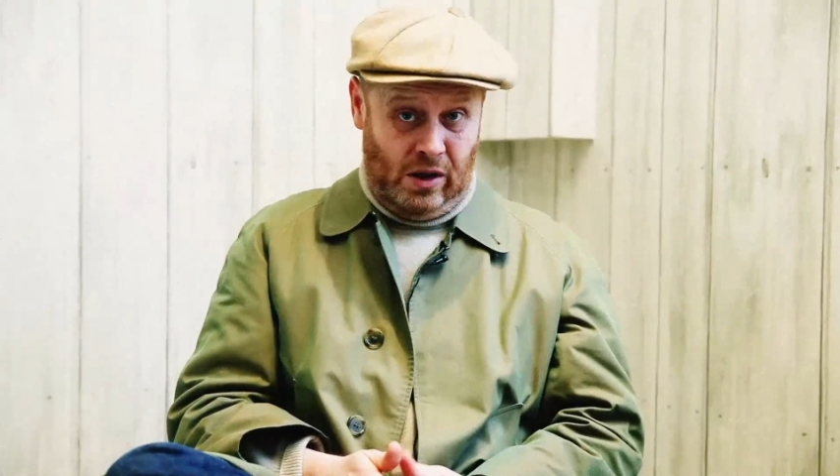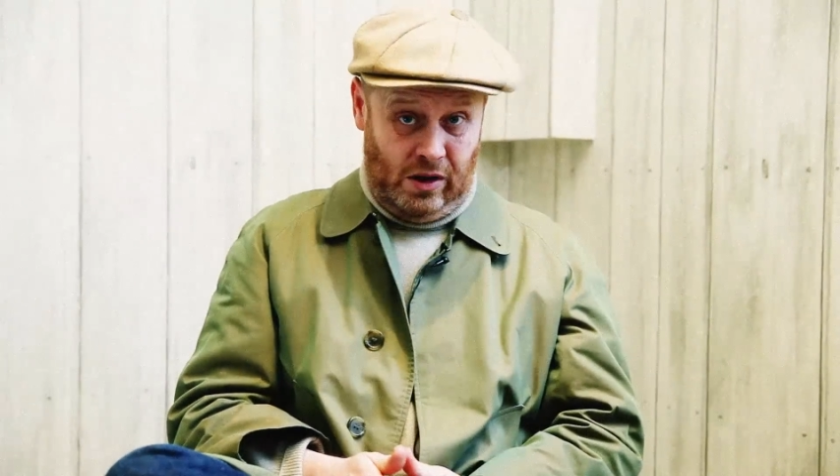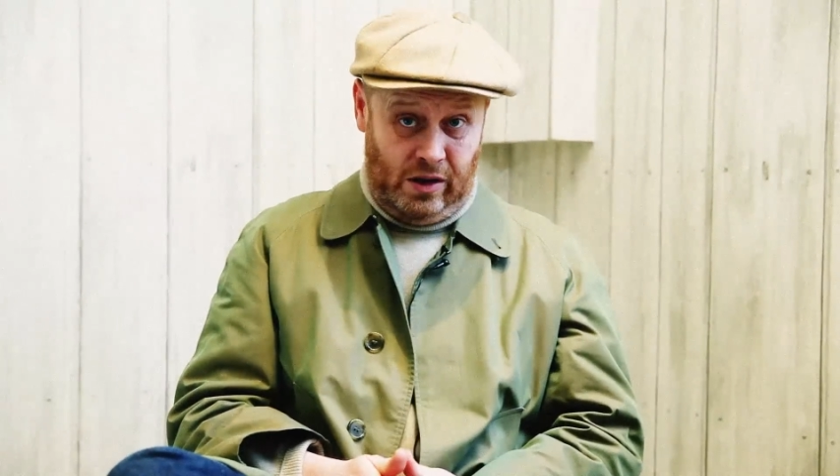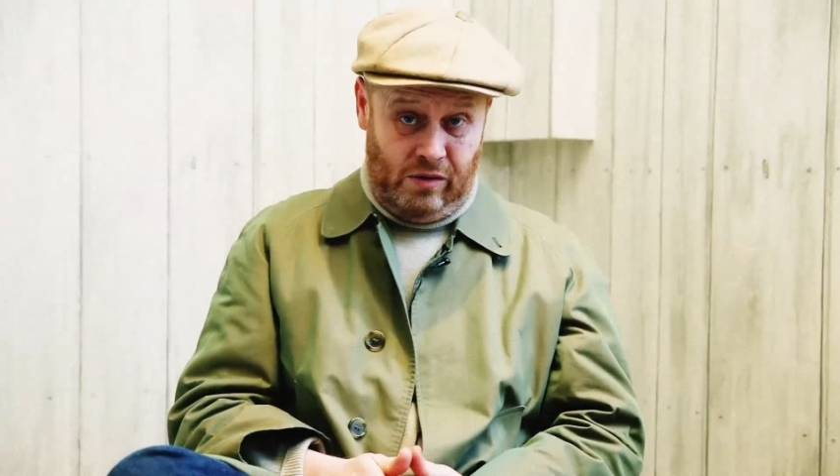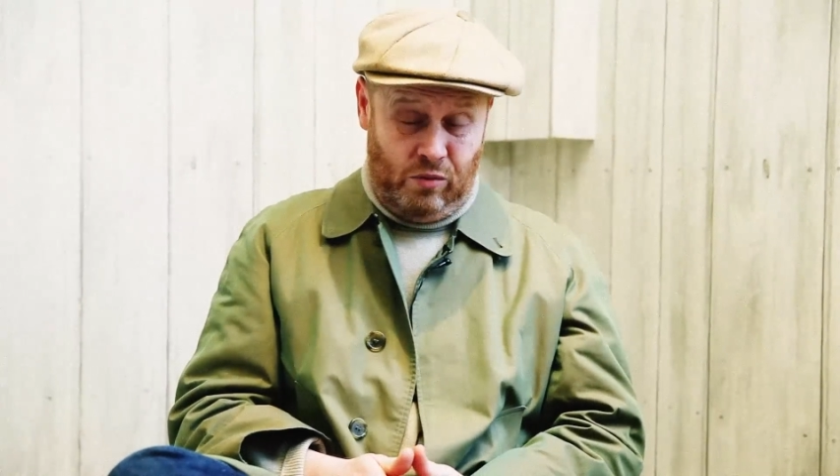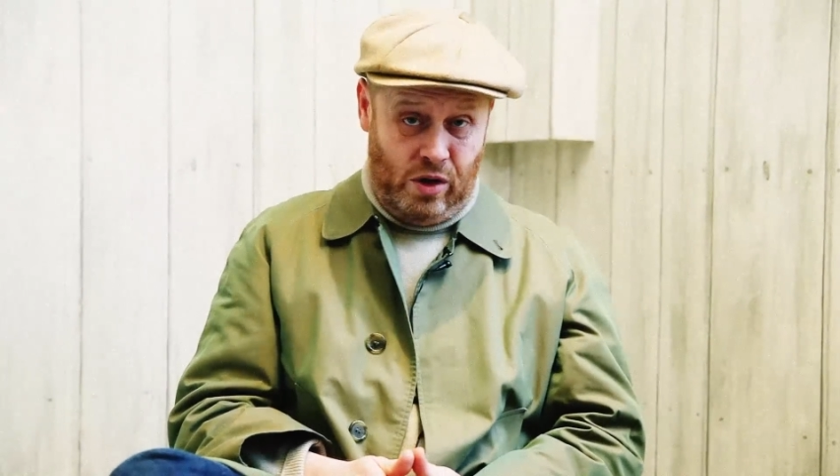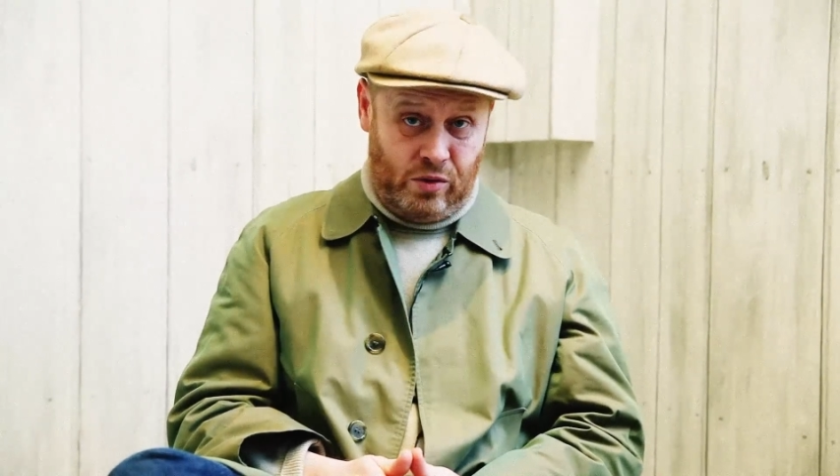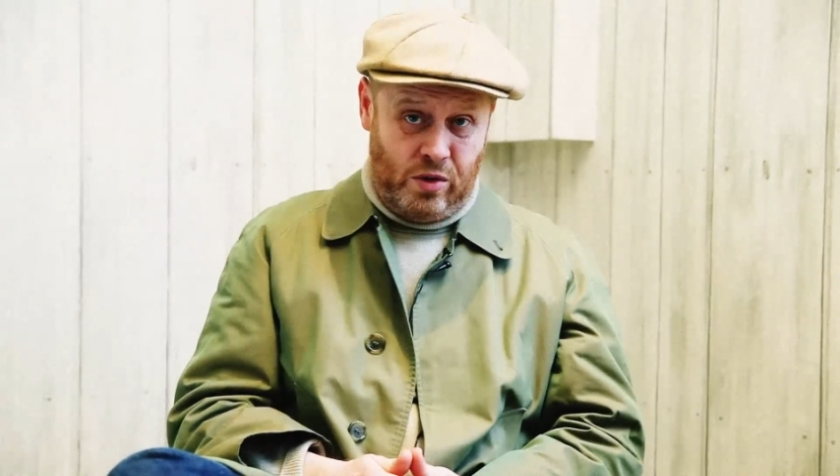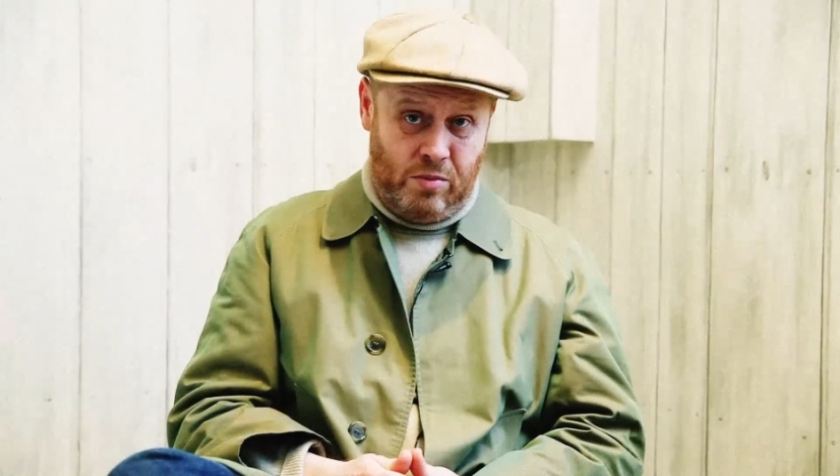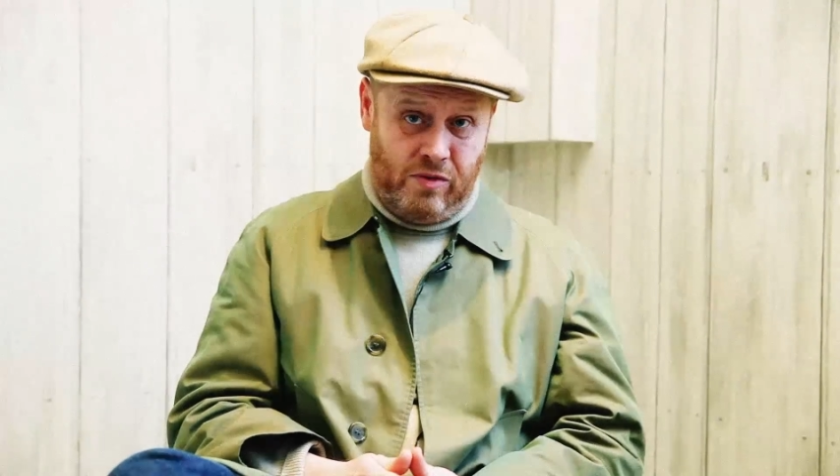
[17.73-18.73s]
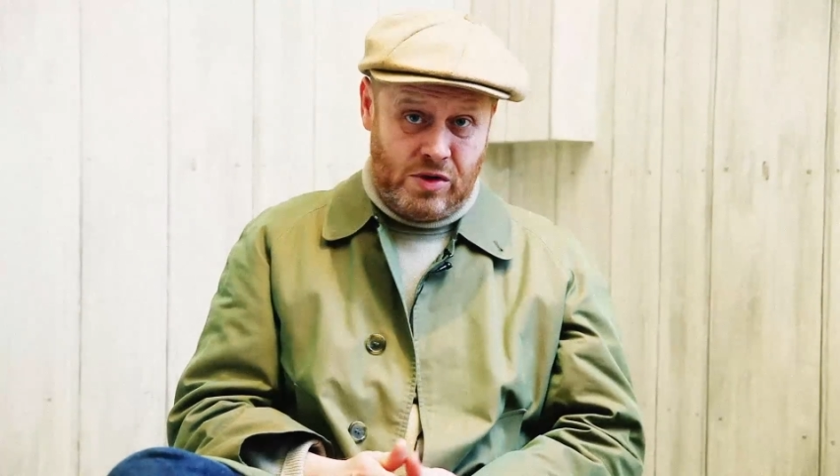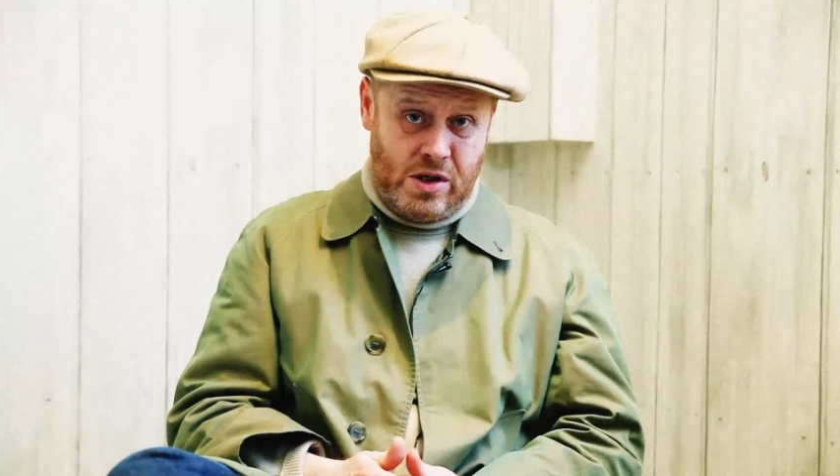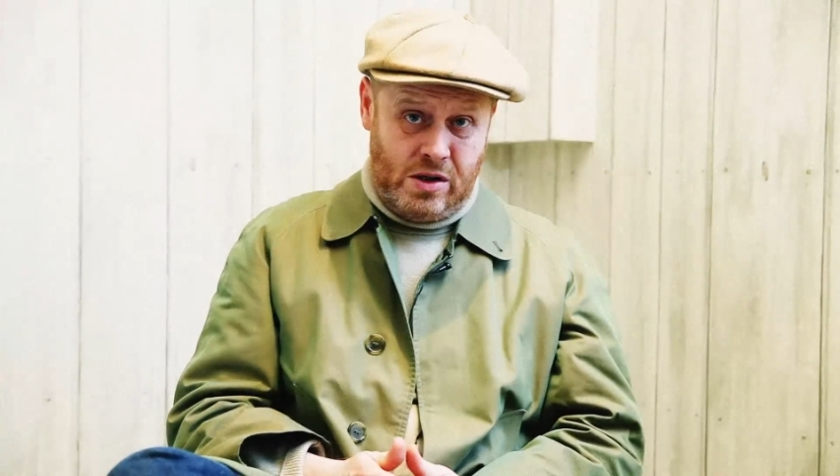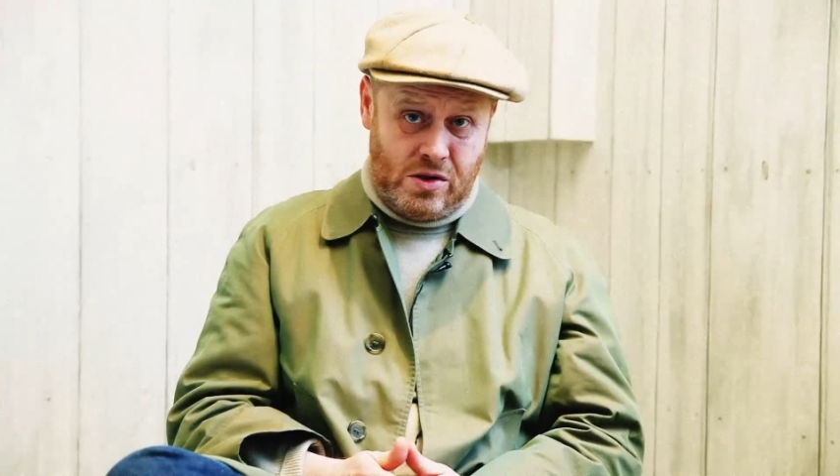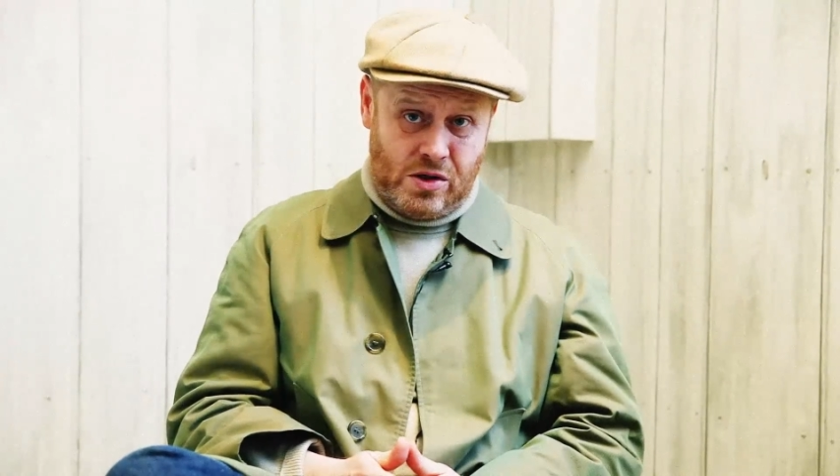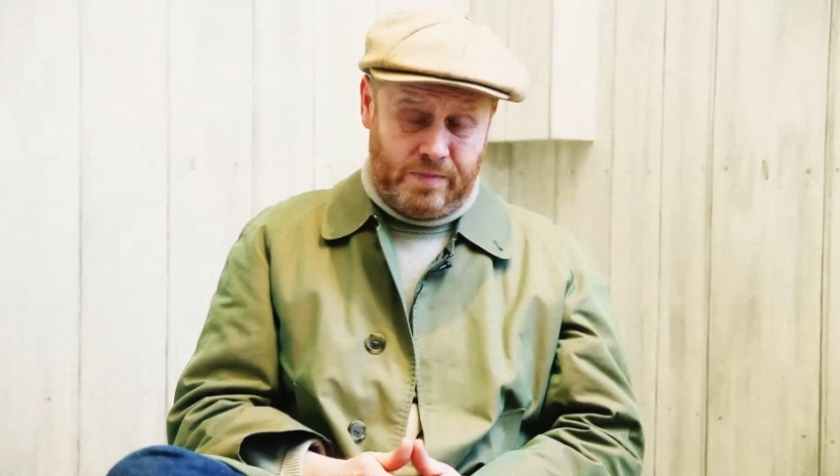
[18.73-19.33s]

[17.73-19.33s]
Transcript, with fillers: and then I've worked with him ever since.